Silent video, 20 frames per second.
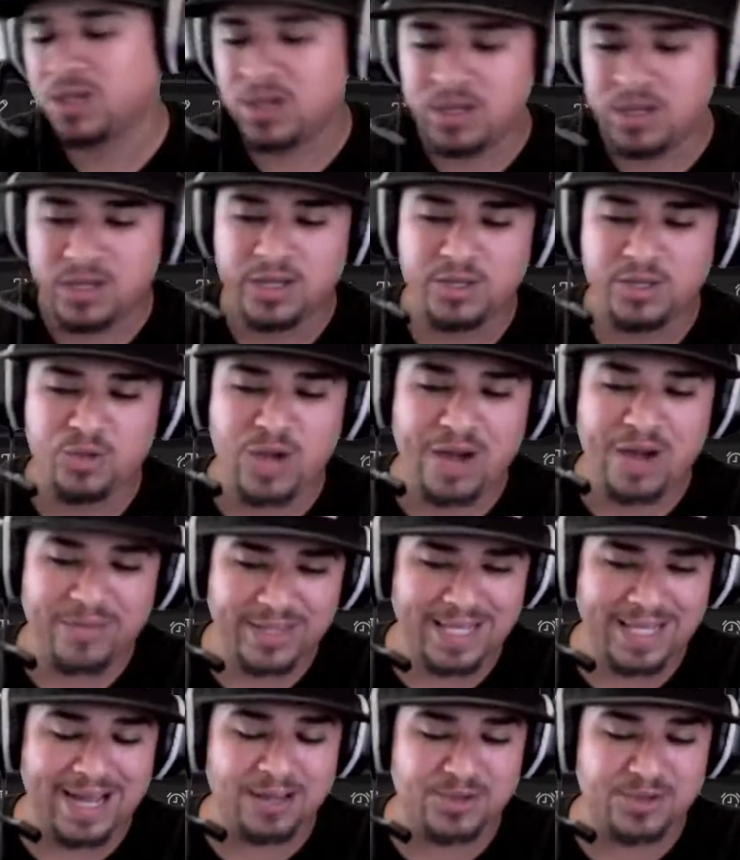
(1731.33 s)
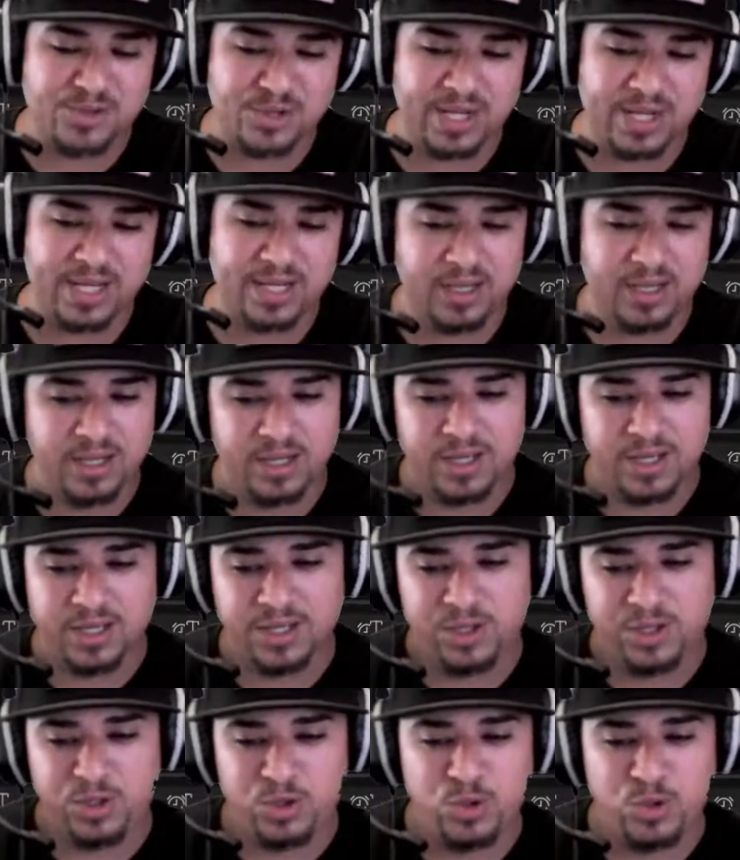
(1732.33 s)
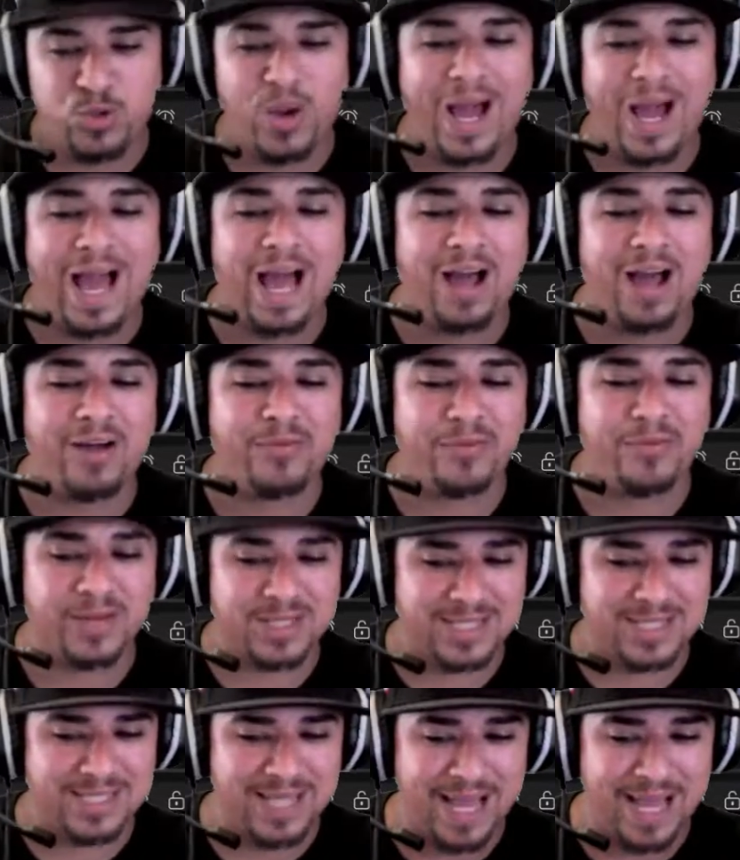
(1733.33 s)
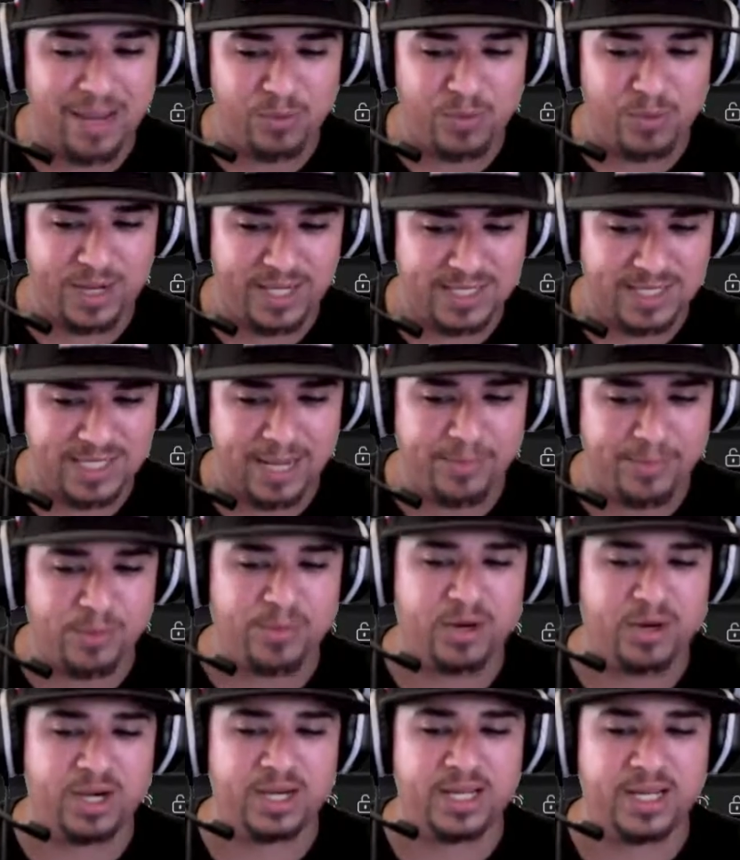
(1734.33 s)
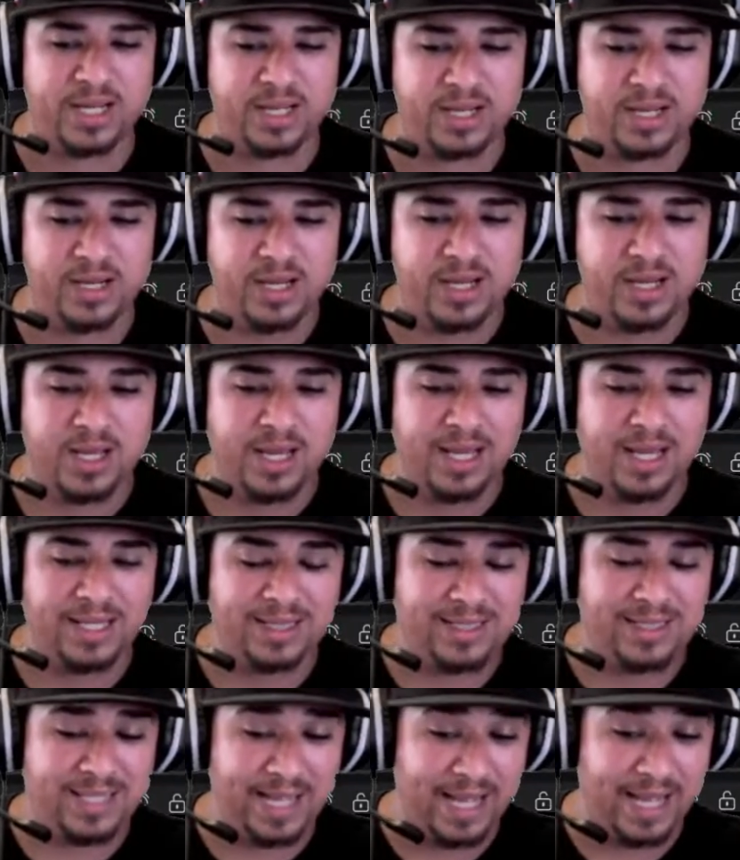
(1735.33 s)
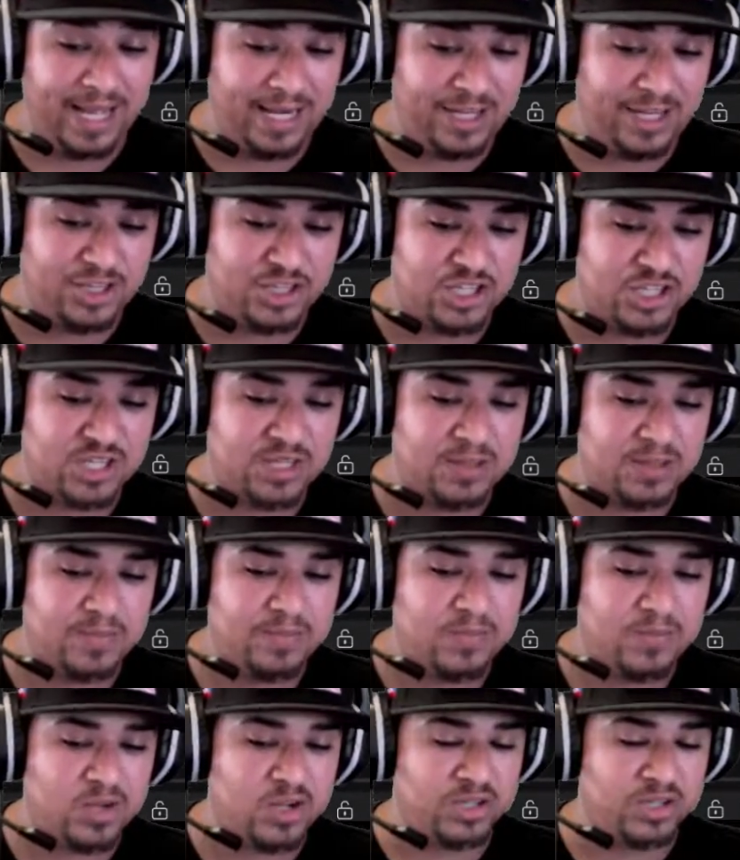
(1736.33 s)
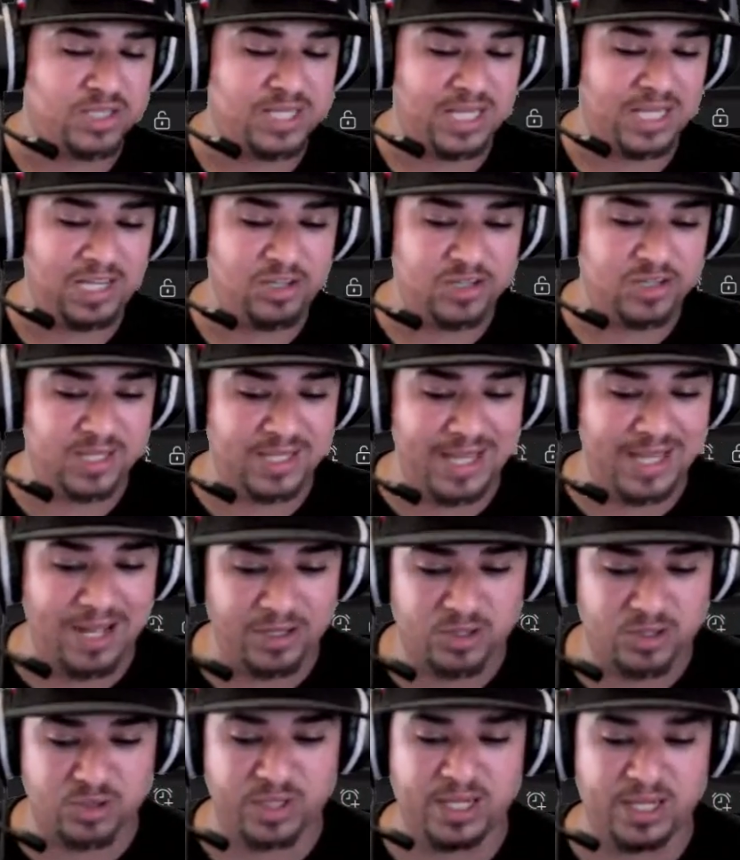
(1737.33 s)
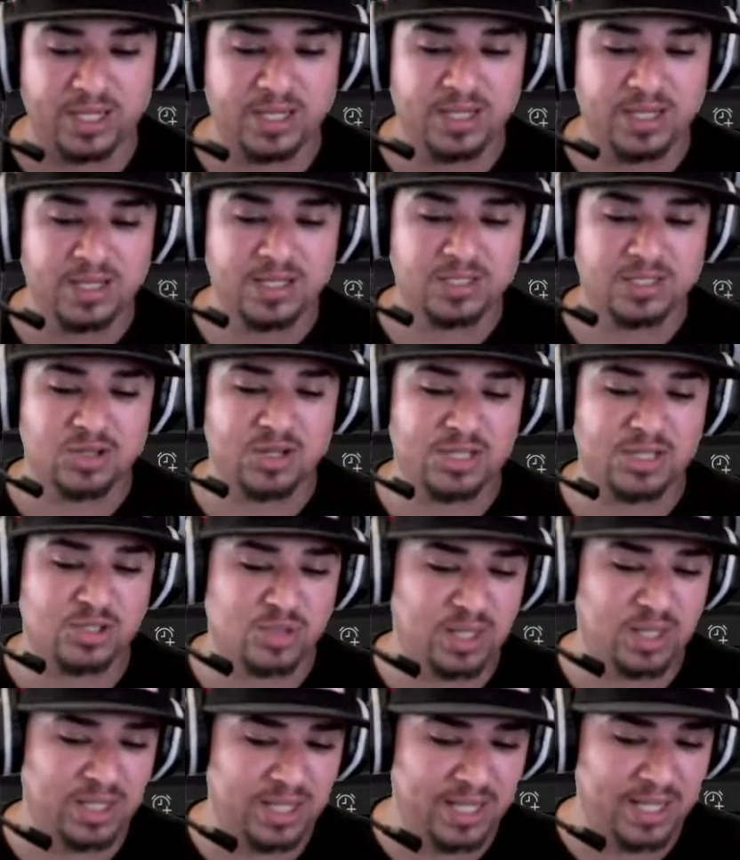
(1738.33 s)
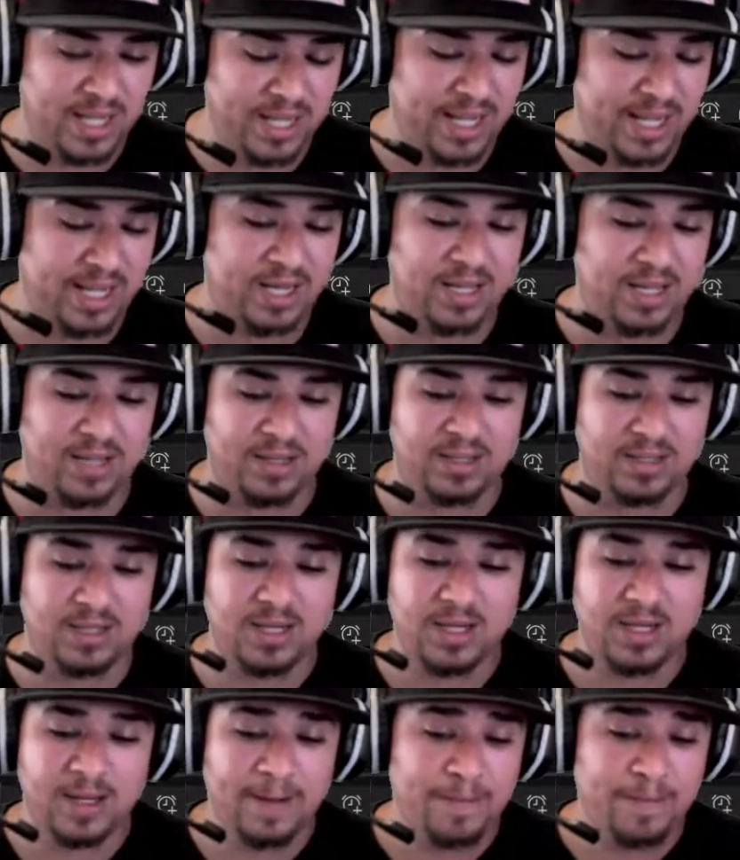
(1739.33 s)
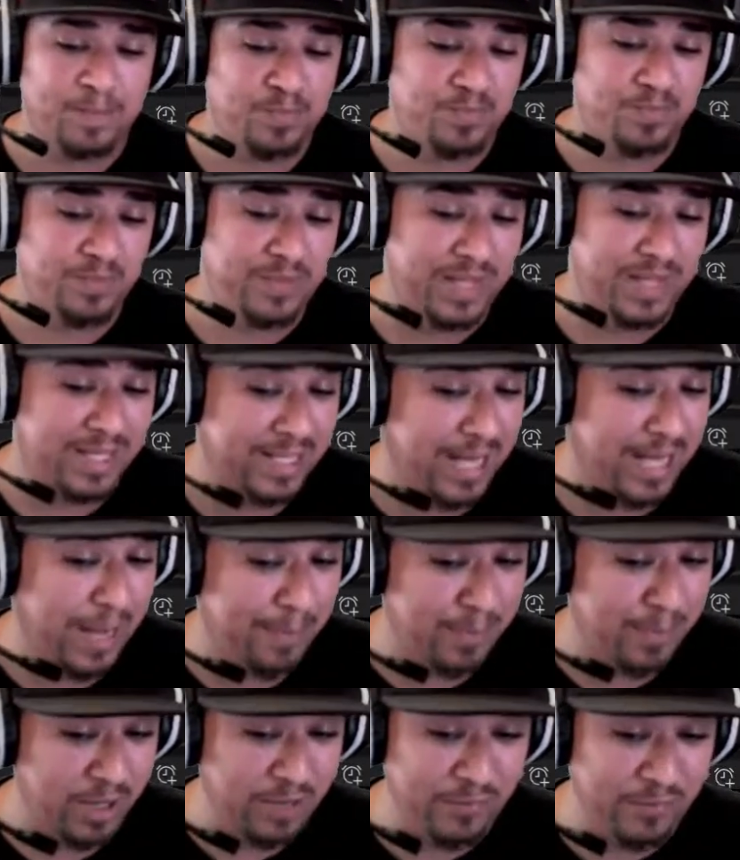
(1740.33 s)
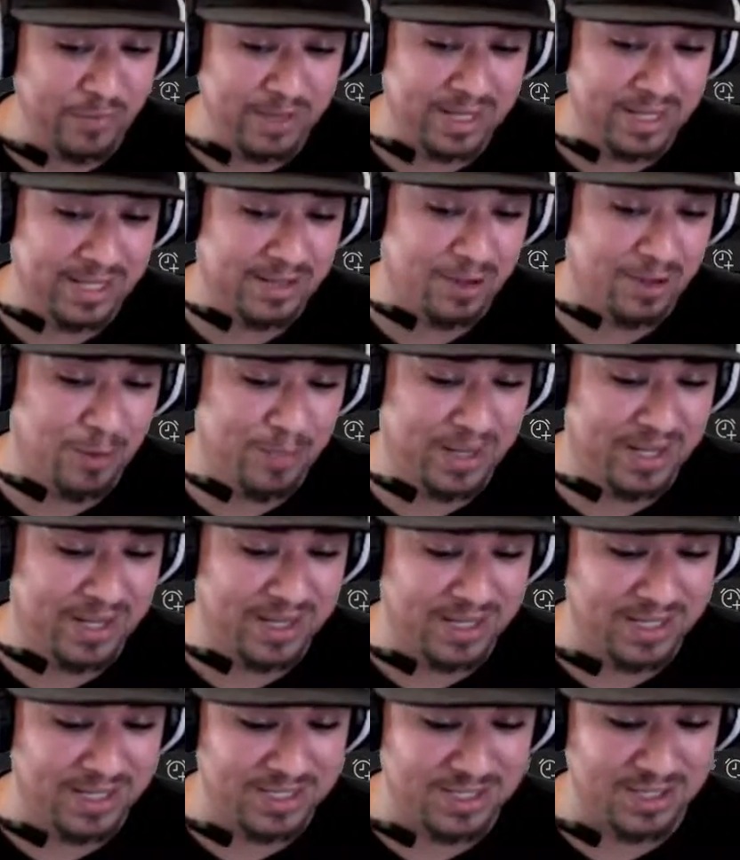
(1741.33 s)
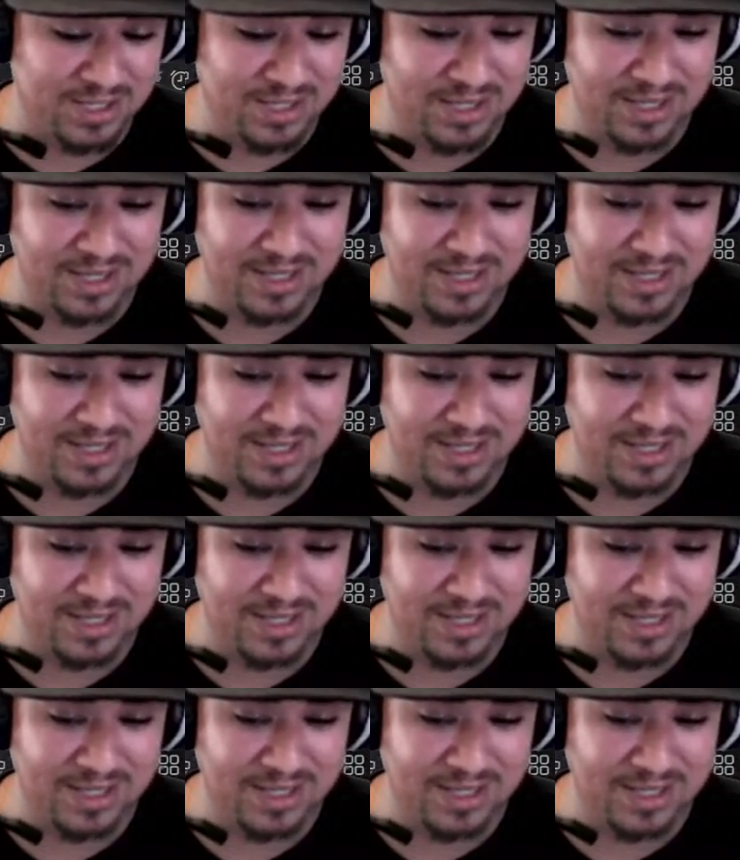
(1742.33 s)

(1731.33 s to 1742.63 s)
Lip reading: you have a downtrend, you have a sideways type of market, and then it just continues the downtrend. So it's trending again here. And not perfectly though, because look,